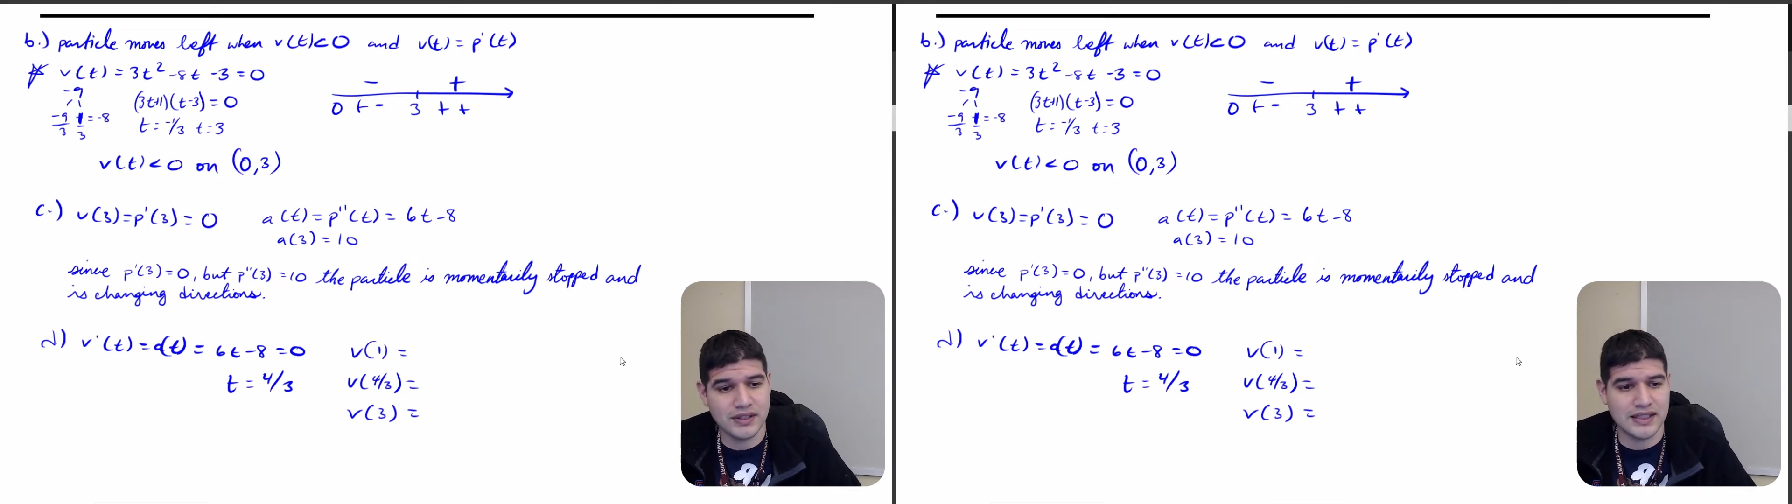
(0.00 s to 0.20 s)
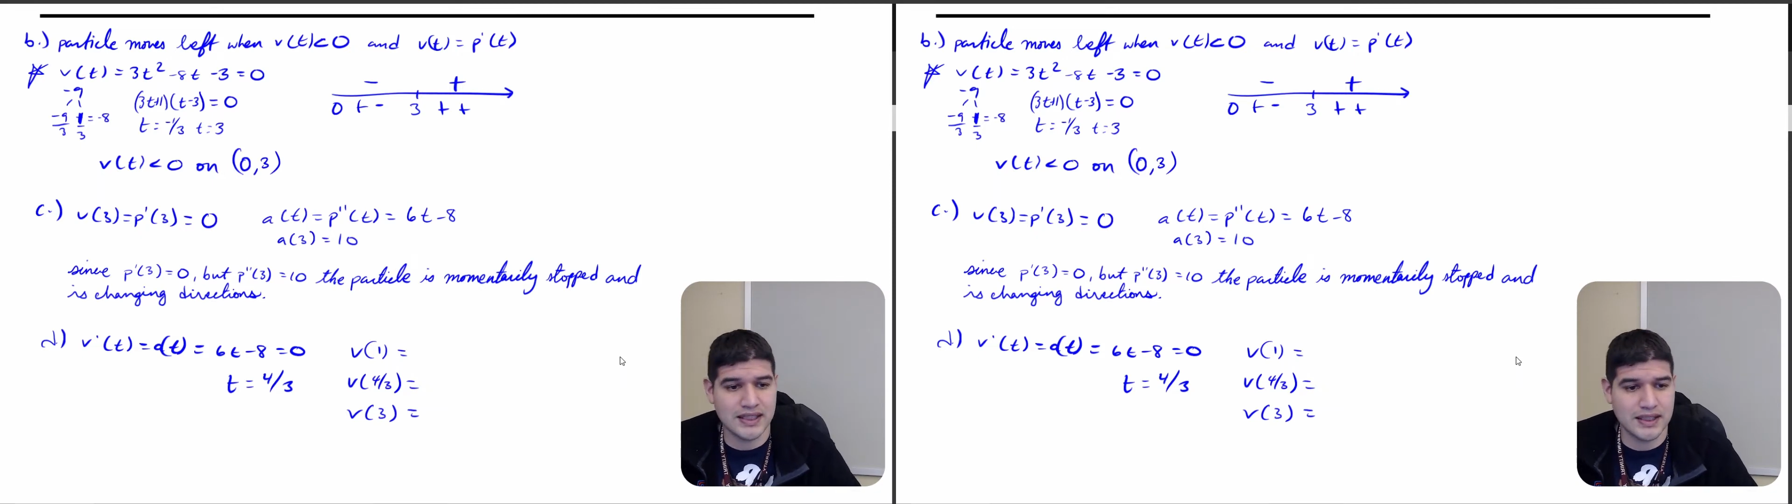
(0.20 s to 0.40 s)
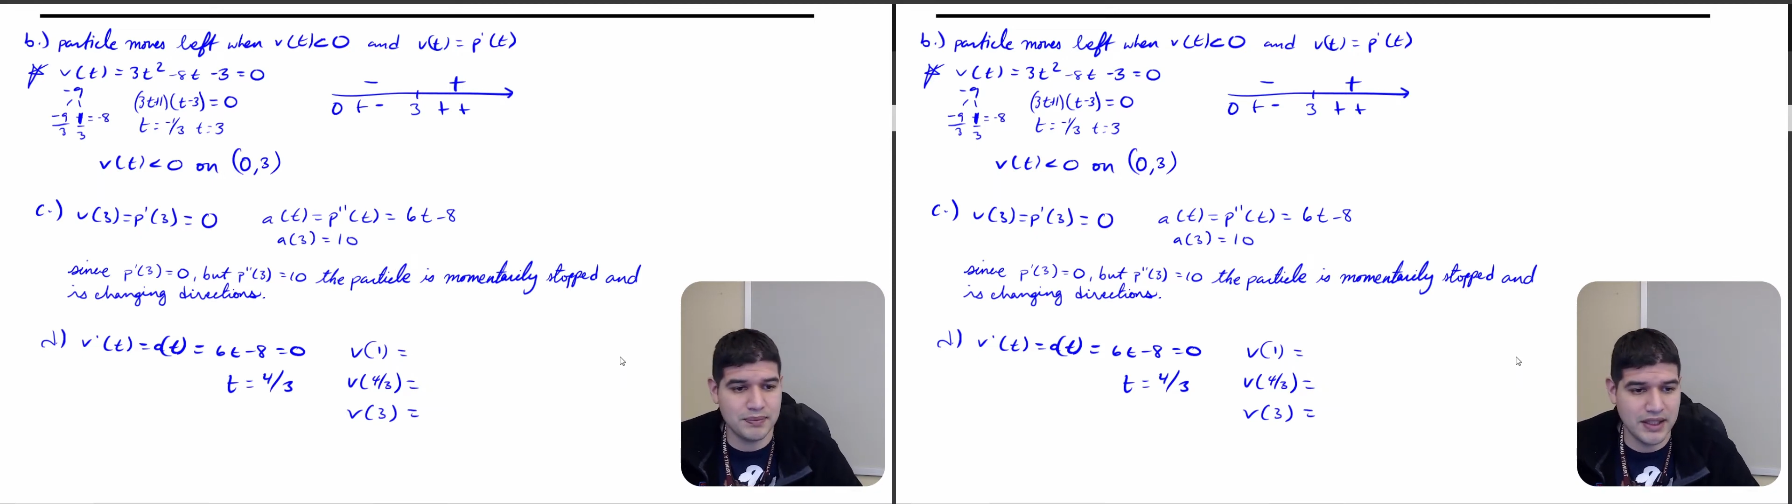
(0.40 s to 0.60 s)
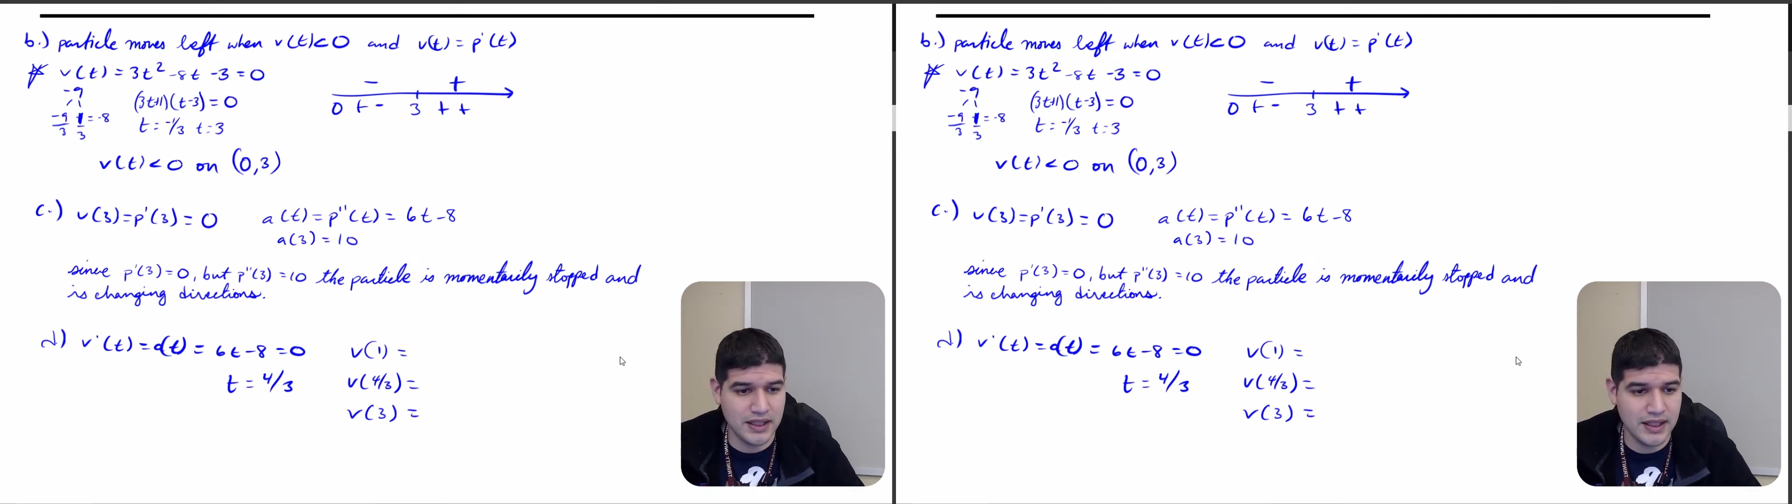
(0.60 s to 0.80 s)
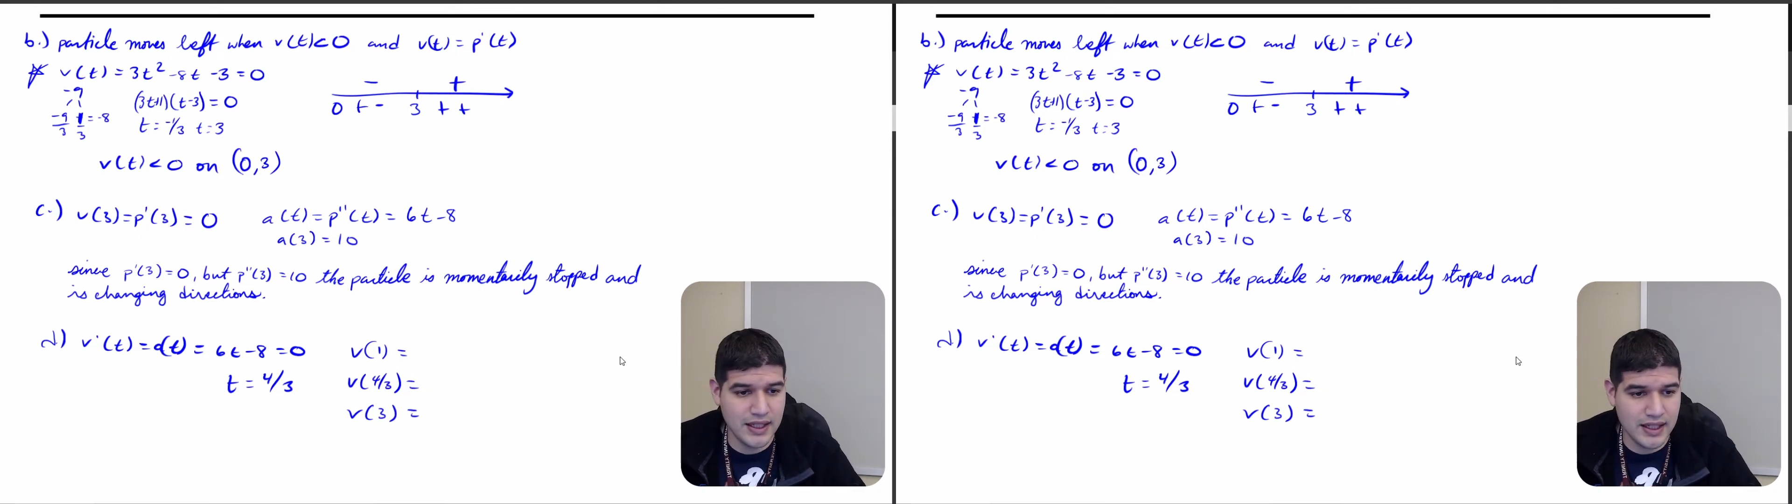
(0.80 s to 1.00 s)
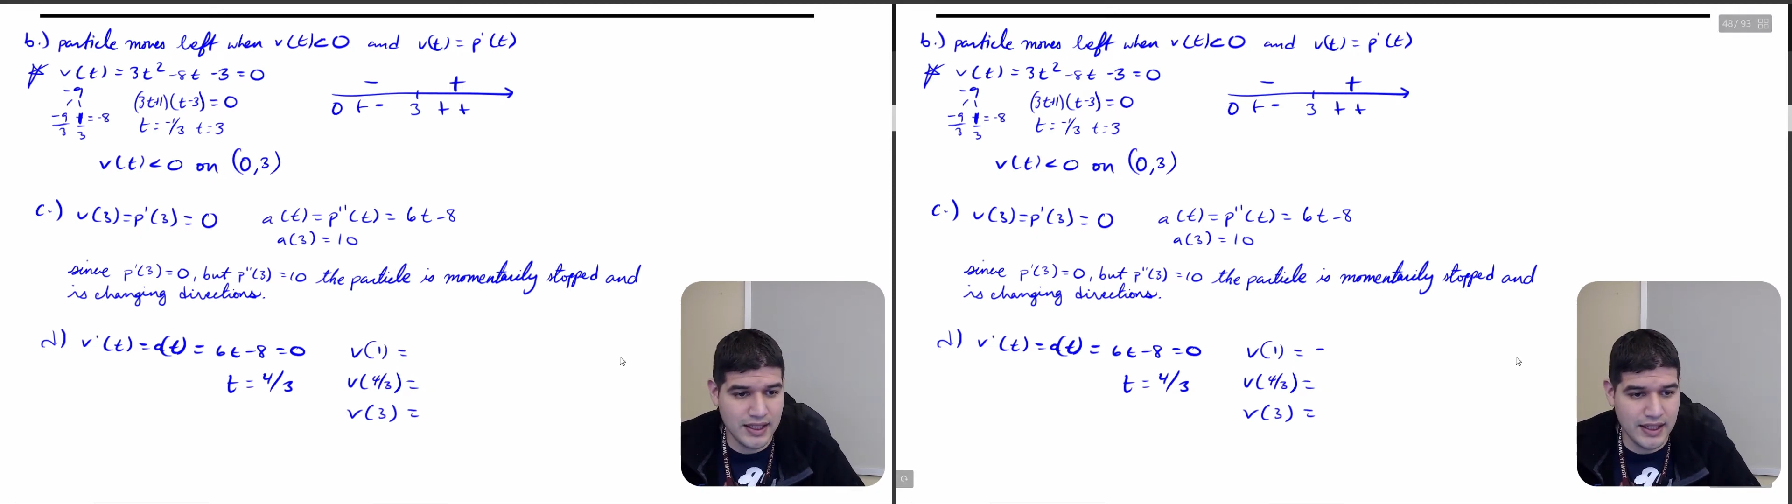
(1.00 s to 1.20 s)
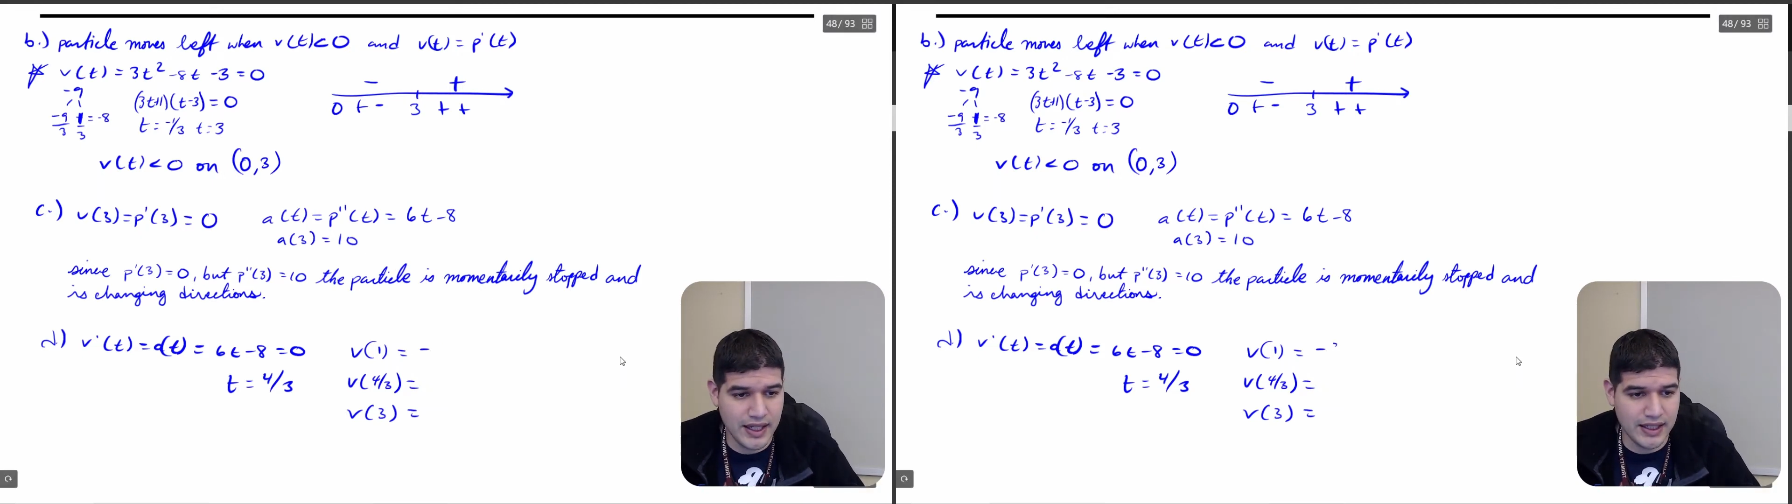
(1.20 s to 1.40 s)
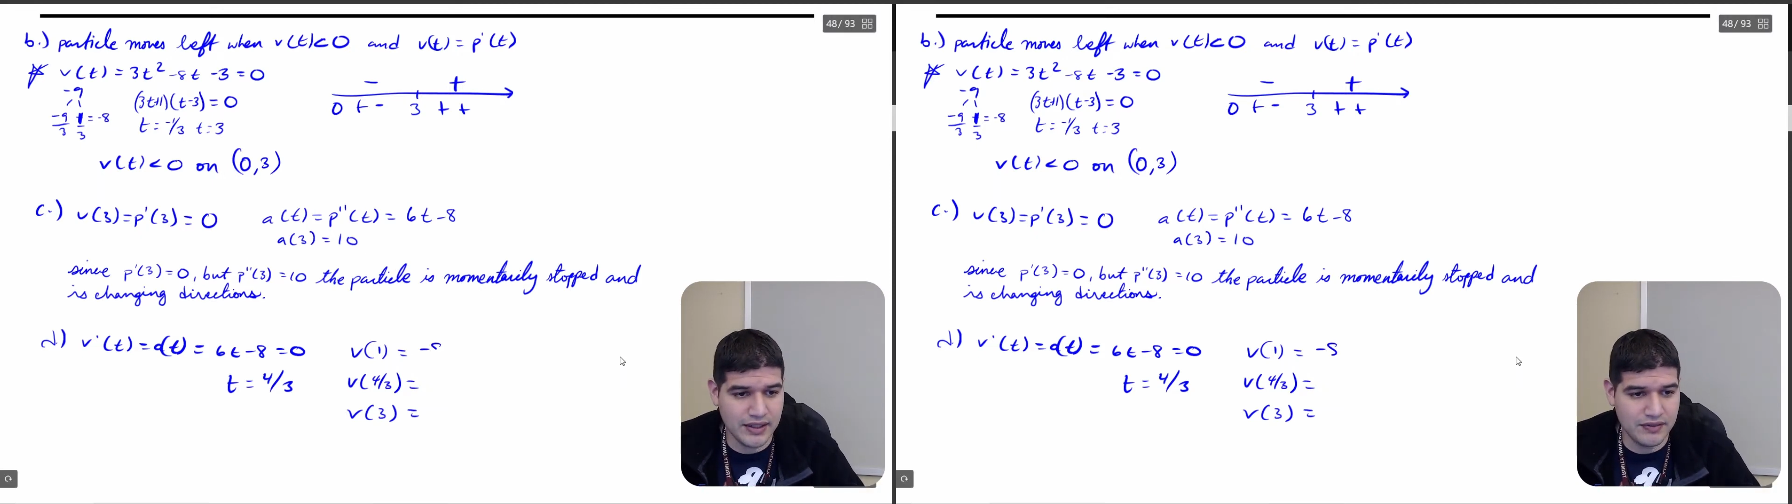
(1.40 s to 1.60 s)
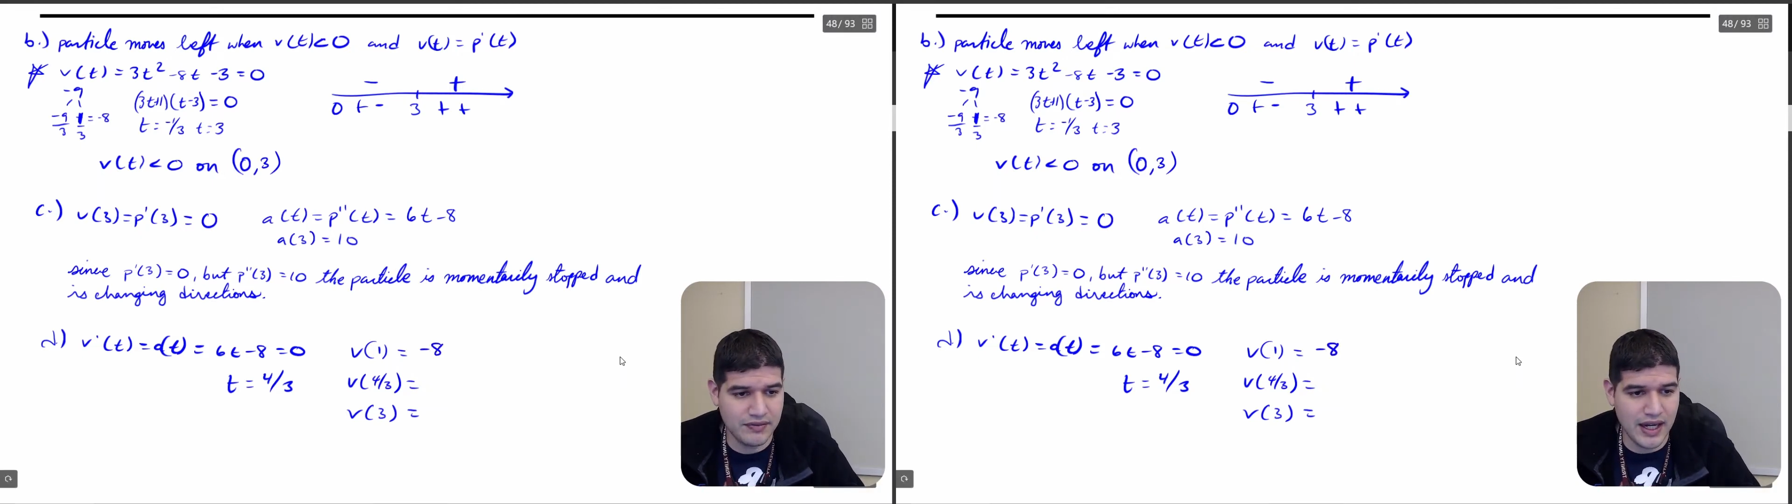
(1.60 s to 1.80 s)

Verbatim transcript: That's going to be negative